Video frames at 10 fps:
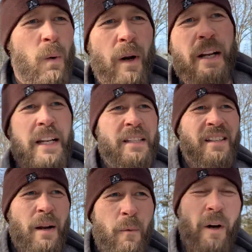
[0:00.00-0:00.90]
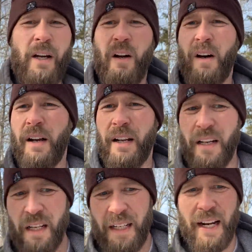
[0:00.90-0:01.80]
what it is that I'm working on and
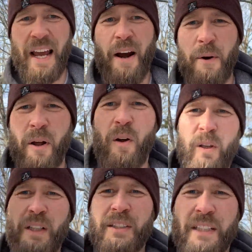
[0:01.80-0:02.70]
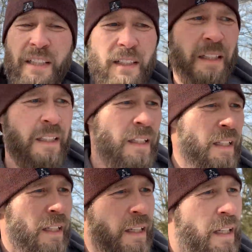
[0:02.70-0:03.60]
kind of how it all looks in here.
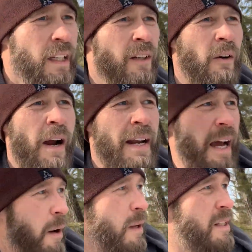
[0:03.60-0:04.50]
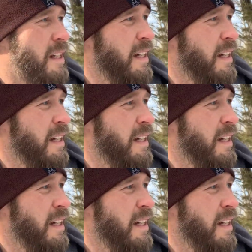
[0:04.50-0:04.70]
Right now it's